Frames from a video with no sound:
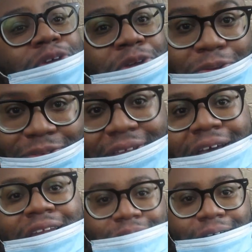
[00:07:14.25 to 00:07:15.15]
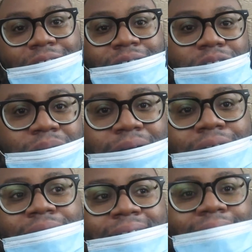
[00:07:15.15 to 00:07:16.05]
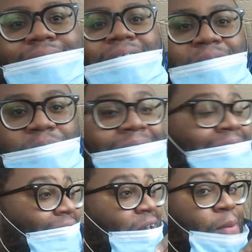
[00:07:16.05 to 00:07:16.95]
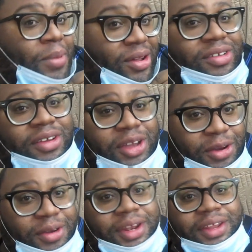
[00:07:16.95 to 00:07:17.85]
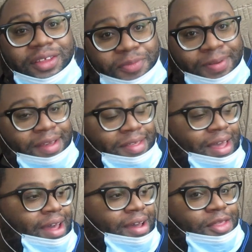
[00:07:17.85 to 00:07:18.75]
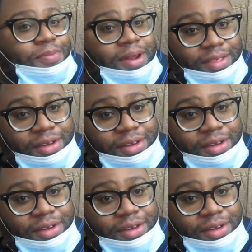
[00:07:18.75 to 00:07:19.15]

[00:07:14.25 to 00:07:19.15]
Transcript: use the elevator as well. That's how much security this place has, but that's a